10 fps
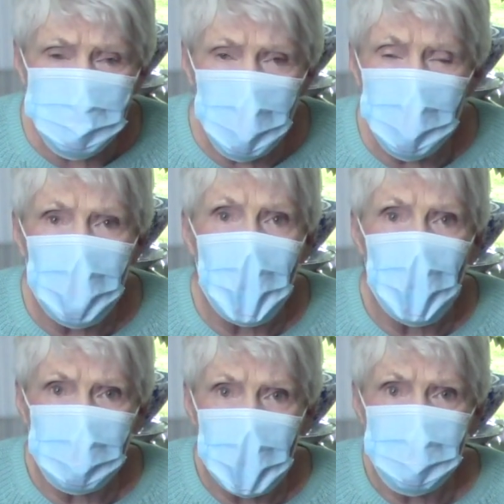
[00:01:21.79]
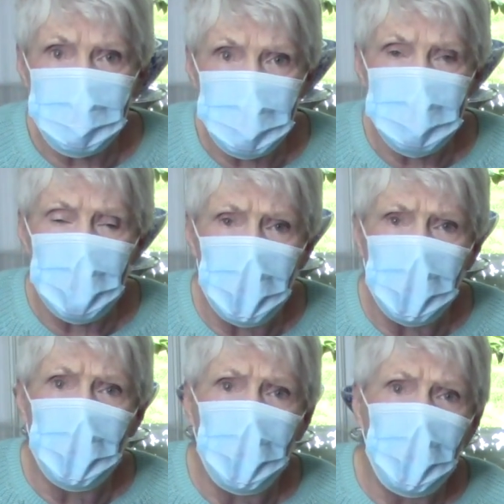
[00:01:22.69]
we're out at the
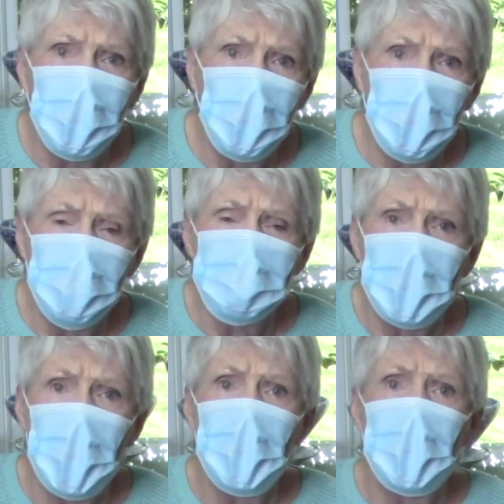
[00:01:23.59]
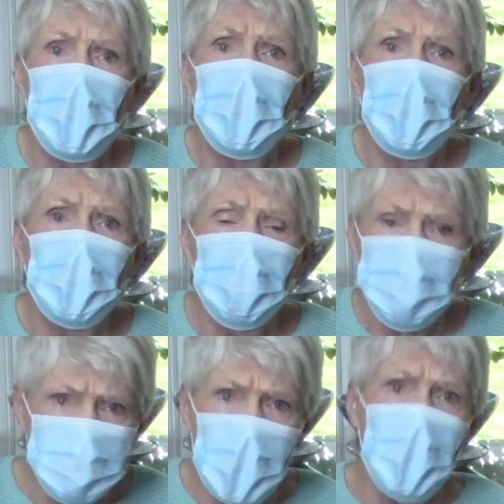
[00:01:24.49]
old ball
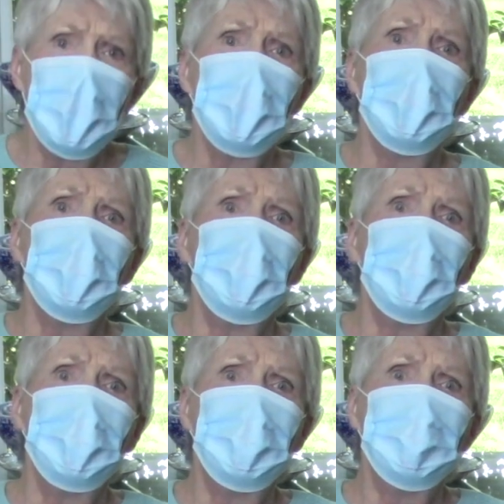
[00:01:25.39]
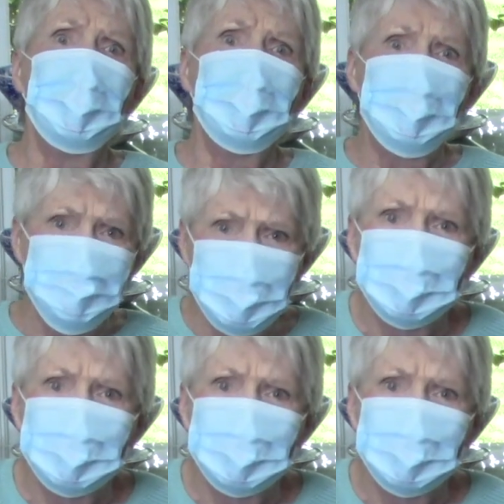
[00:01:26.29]
game.